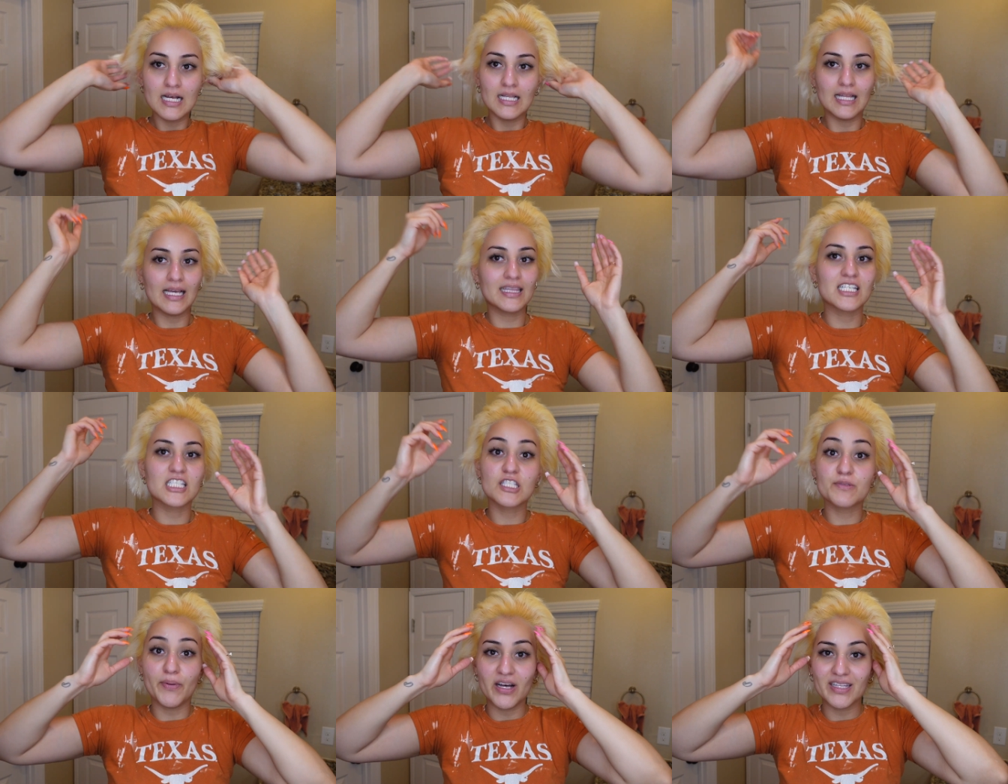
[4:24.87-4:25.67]
like the
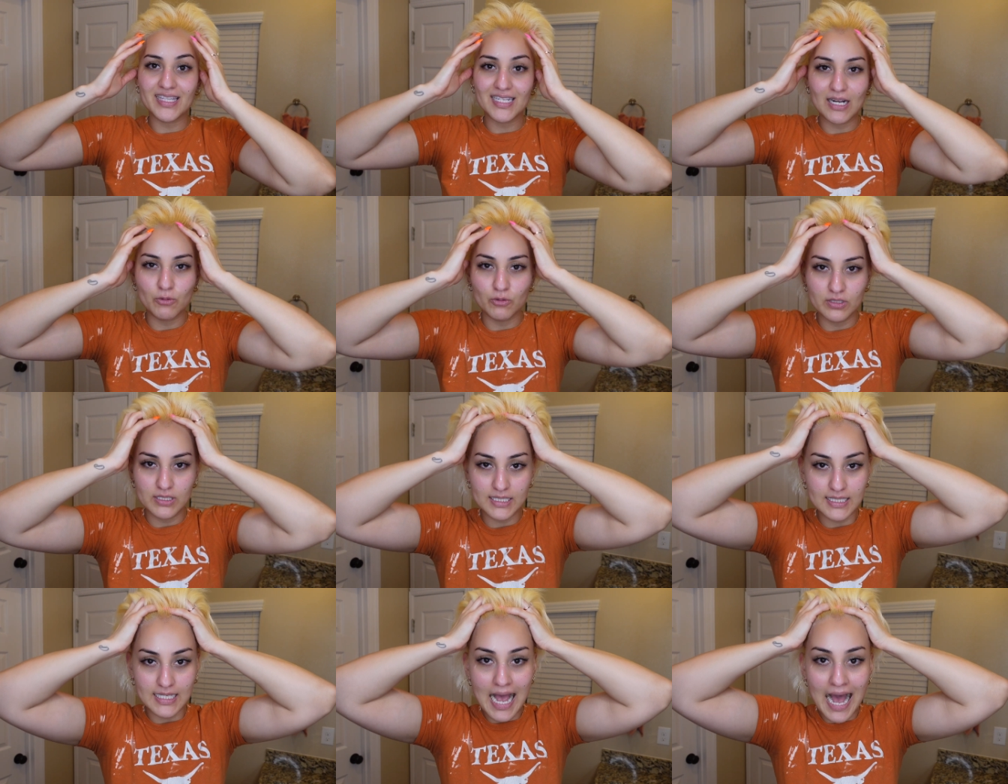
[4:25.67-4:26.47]
spot that I
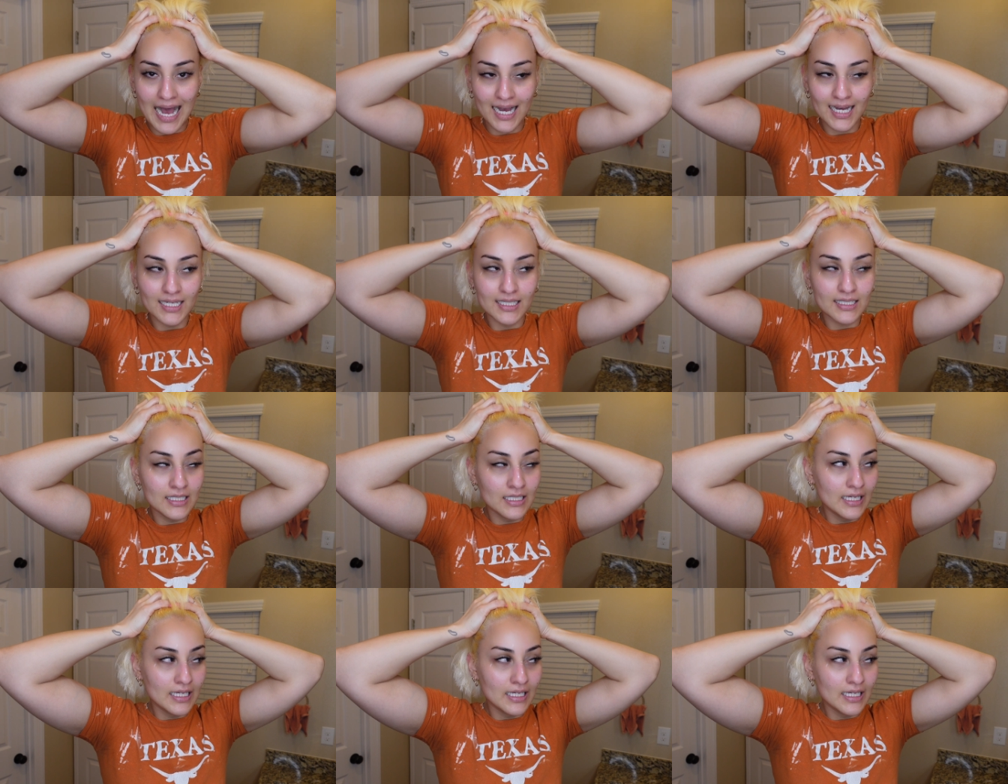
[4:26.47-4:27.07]
was at.